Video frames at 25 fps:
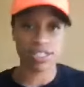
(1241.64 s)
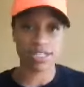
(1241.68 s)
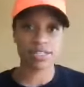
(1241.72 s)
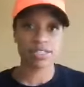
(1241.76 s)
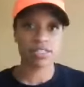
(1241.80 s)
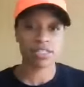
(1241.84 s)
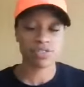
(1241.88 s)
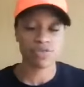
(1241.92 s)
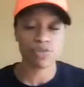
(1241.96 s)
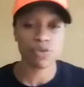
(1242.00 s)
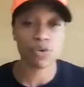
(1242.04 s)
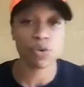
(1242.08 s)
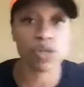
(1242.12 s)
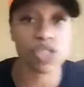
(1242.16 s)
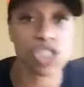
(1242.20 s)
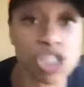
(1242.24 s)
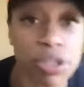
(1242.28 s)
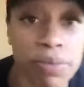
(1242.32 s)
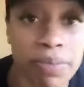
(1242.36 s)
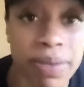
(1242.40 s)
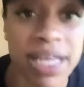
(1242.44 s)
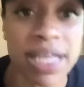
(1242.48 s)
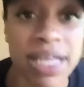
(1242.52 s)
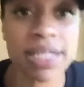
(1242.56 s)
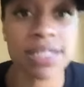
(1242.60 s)
sense for
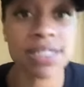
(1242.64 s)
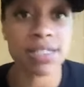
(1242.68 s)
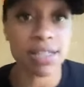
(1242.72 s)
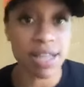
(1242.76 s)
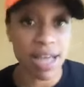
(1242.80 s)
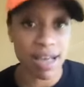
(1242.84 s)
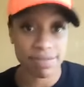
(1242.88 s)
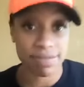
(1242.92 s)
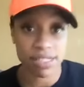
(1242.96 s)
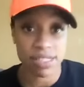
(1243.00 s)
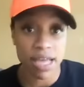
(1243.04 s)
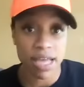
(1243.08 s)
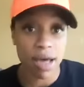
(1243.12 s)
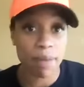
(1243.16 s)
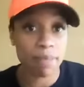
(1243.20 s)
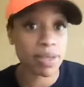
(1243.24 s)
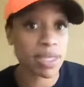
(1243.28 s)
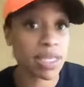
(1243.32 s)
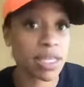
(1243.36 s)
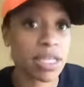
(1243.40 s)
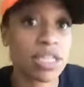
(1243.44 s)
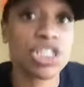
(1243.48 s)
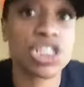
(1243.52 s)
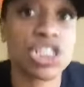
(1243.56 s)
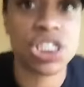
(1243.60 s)
Shamika's lifestyle
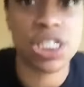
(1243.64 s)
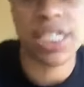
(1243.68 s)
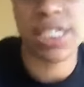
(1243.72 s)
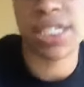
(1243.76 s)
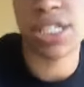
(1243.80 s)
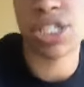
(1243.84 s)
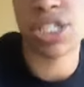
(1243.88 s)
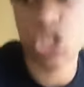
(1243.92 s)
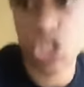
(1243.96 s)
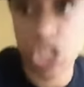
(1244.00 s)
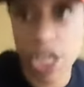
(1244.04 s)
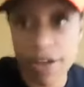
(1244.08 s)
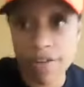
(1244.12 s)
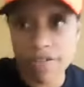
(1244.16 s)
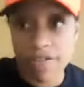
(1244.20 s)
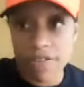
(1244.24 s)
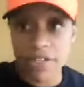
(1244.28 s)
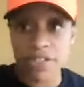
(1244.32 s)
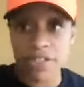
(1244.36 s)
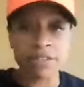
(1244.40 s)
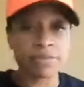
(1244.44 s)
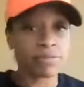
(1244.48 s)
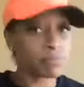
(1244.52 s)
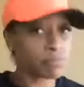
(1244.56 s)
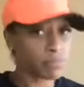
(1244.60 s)
because she is a chef.
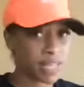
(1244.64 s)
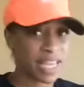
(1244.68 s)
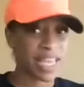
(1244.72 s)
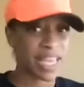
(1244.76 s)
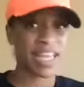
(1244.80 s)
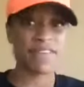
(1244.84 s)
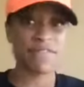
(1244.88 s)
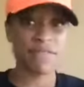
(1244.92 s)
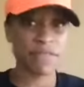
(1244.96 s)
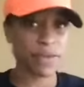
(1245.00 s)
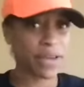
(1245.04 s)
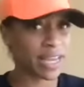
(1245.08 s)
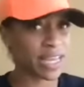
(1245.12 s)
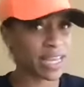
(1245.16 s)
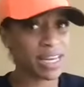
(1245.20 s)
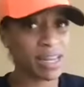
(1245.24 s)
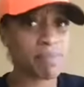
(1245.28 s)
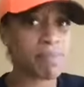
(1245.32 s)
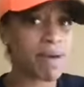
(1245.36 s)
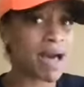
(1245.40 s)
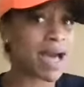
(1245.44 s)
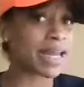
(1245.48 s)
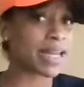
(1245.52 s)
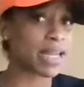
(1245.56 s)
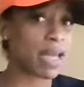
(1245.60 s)
And for
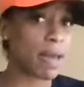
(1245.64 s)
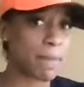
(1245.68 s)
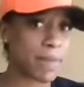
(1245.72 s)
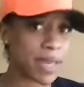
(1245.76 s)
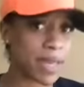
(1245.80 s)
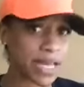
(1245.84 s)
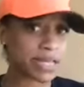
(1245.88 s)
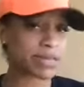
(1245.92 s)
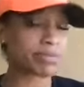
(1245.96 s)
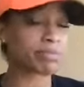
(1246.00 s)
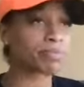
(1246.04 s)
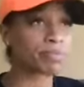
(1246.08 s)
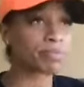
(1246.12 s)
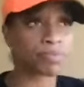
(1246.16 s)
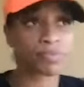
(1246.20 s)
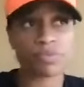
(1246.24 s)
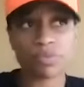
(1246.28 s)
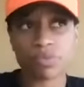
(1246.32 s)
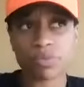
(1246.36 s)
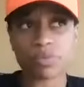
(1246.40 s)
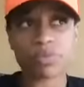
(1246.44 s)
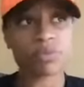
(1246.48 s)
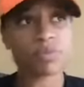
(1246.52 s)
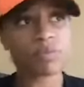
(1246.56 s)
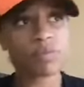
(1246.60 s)
anybody, I mean,
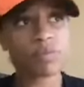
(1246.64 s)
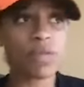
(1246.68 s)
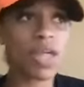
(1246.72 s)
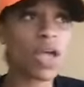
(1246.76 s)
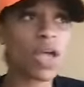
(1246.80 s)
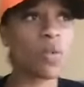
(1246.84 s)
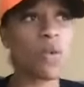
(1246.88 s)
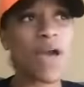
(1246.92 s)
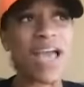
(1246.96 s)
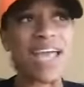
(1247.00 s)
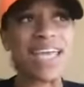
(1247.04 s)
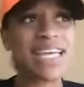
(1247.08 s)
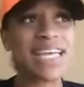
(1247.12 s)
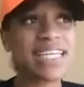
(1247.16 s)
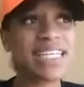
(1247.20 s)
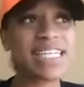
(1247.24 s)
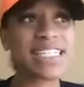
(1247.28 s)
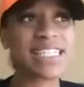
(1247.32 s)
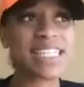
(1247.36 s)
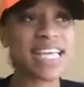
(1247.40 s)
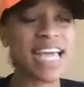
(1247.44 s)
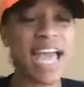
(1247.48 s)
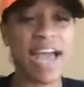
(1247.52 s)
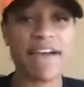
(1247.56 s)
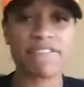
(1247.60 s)
weighing
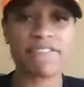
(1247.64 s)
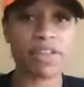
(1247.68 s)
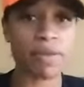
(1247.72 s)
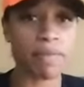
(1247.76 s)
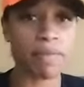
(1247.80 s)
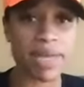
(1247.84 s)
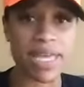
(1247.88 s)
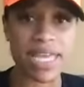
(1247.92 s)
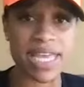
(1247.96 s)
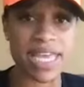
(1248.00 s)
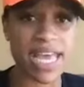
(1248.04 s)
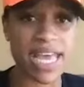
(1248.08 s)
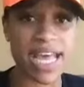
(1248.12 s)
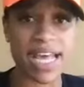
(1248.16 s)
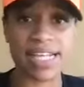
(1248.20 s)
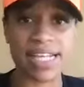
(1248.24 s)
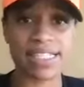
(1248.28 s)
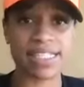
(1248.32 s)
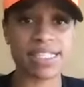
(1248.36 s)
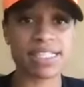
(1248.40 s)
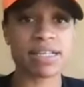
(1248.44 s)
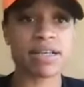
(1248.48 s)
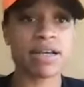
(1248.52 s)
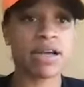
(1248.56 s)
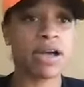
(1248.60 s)
doesn't have to be
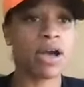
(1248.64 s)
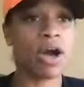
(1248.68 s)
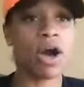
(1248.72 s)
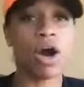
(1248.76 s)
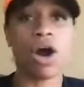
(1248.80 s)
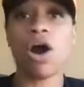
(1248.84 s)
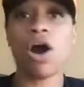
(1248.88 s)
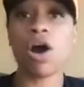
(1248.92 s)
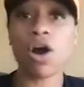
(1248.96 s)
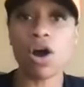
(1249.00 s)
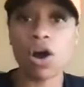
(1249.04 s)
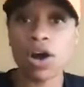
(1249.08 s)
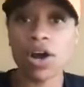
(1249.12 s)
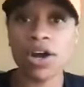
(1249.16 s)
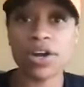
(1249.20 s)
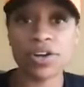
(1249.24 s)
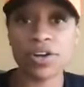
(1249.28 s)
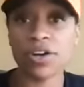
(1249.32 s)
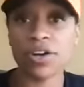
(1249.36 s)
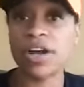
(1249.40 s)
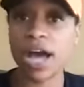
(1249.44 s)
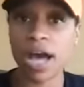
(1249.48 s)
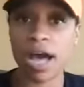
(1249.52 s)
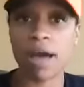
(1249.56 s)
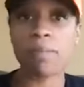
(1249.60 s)
as hard
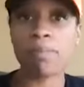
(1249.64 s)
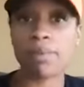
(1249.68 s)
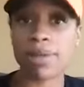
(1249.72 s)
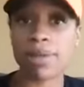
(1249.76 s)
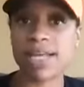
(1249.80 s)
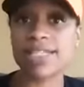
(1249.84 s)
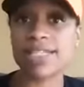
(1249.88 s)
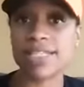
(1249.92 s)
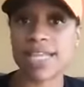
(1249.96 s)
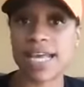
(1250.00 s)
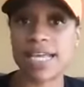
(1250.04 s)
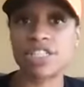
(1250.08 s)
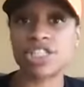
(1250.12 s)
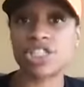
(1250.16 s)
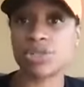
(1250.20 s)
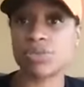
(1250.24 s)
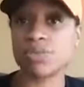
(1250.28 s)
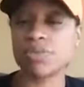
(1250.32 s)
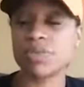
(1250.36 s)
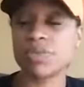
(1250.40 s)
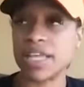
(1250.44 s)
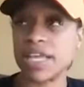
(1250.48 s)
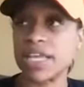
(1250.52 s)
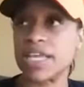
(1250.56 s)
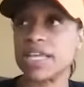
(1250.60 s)
or complex as
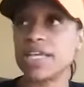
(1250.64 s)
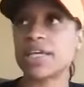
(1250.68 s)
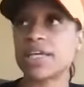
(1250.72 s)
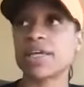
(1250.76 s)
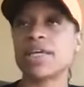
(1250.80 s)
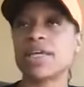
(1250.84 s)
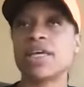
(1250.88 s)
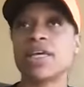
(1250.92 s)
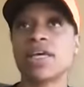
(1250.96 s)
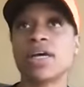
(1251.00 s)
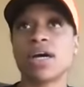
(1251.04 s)
you think.